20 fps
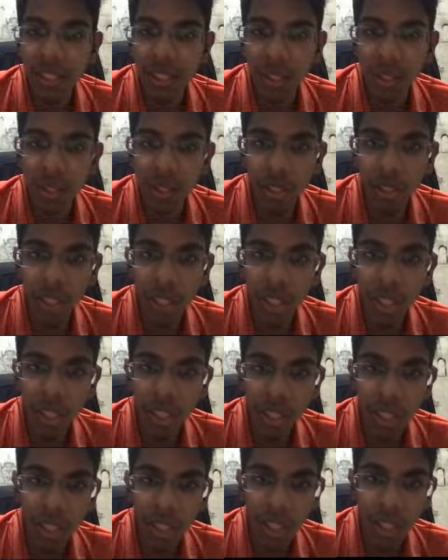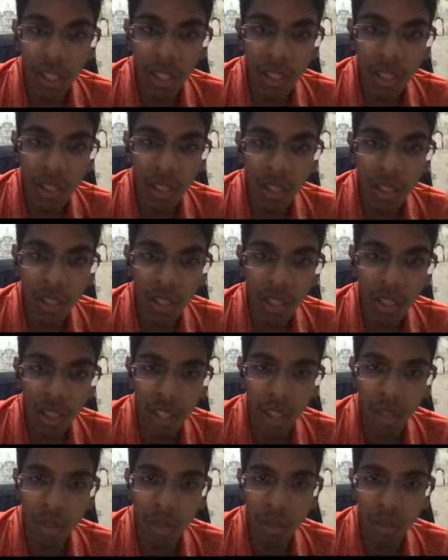Okay. I don't
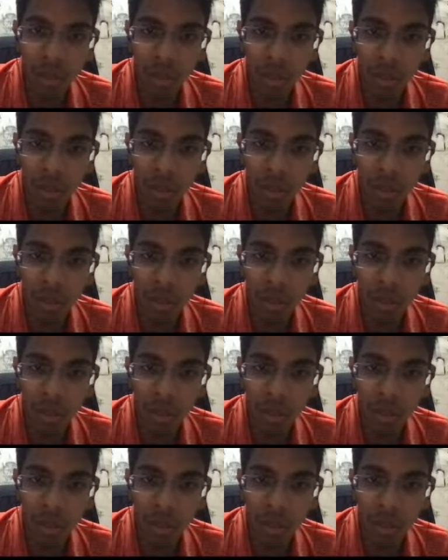know.